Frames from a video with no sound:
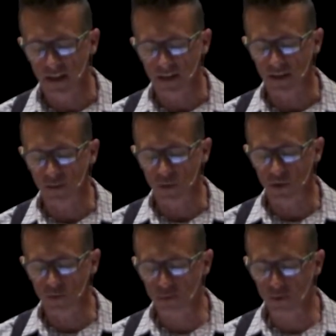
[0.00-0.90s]
David
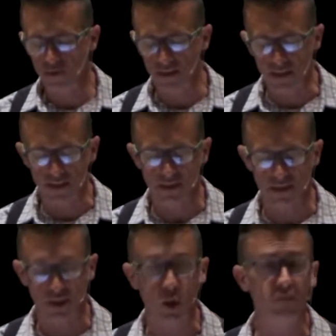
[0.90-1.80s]
wanted to prove his
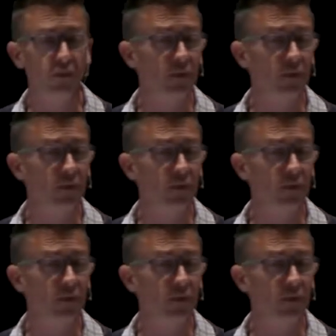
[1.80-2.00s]
innocence. He hopefully,